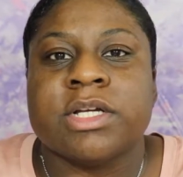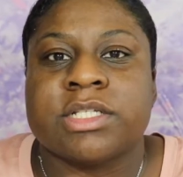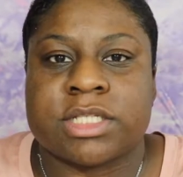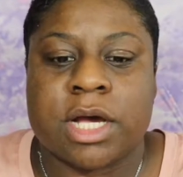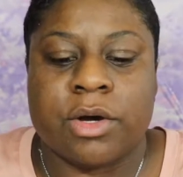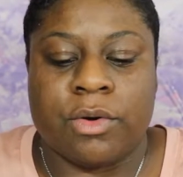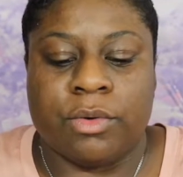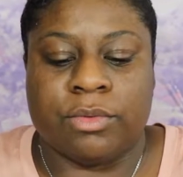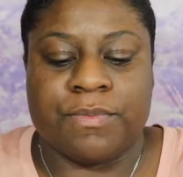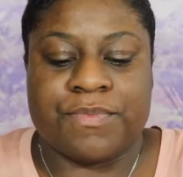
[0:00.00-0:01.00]

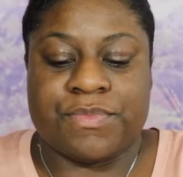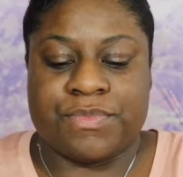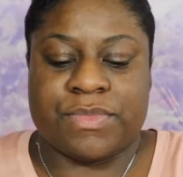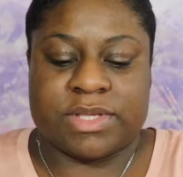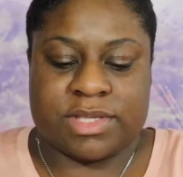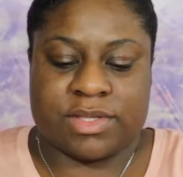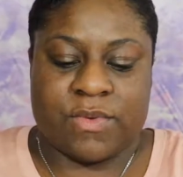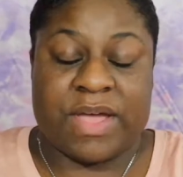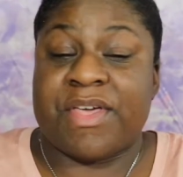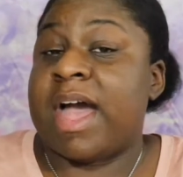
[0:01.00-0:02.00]
So this is the
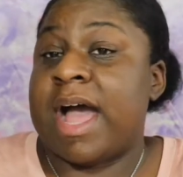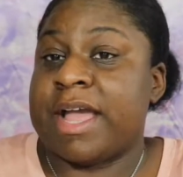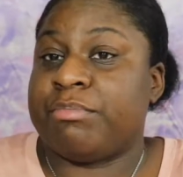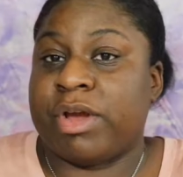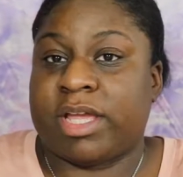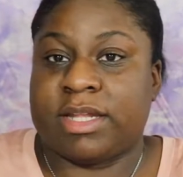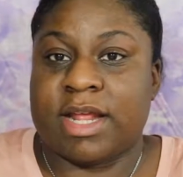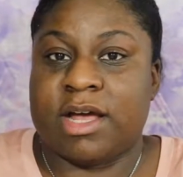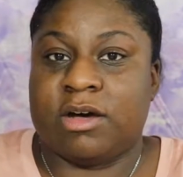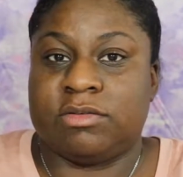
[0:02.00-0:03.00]
way that I break it
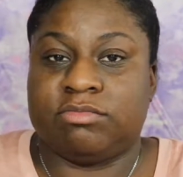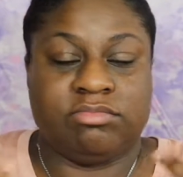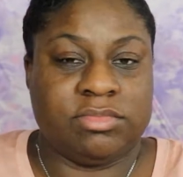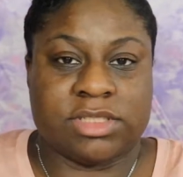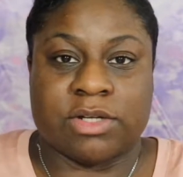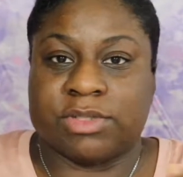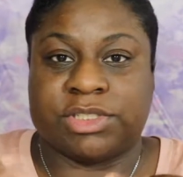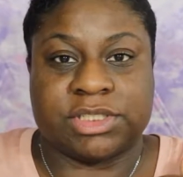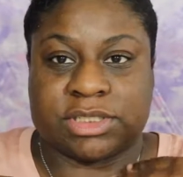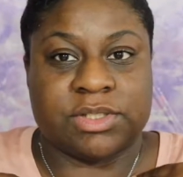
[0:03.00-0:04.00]
down. So it's
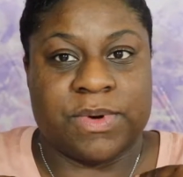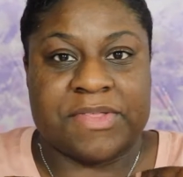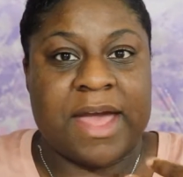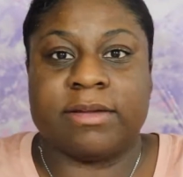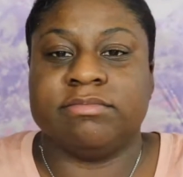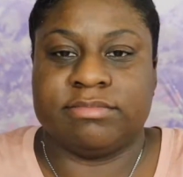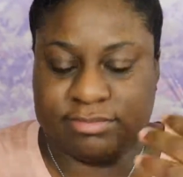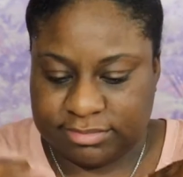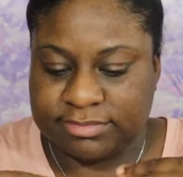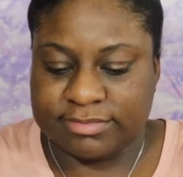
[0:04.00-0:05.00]
just the way that
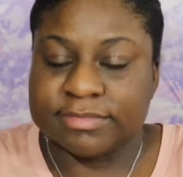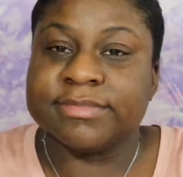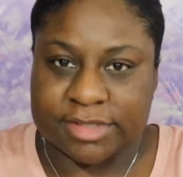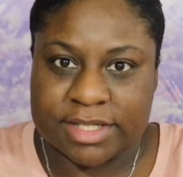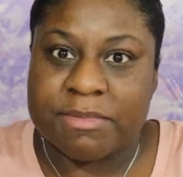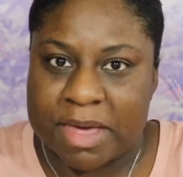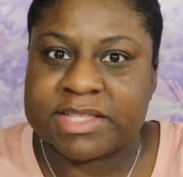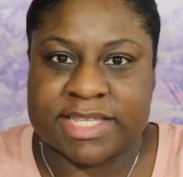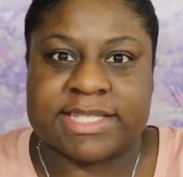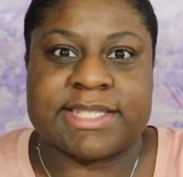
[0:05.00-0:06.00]
it
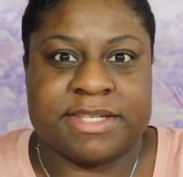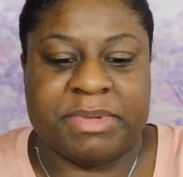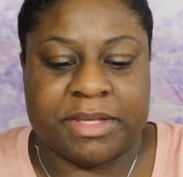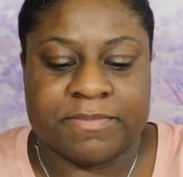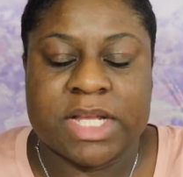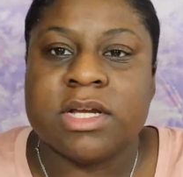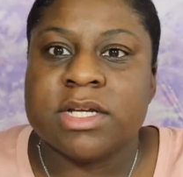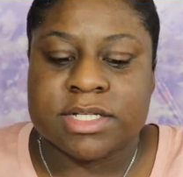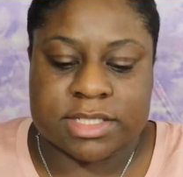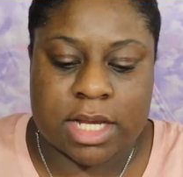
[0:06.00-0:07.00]
makes sense to me.
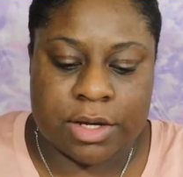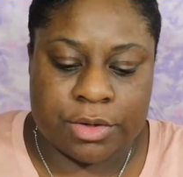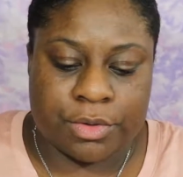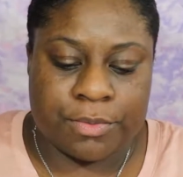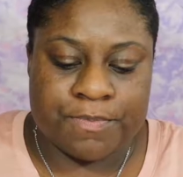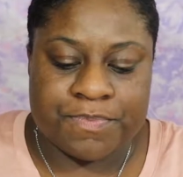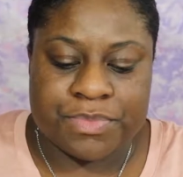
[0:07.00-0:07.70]
So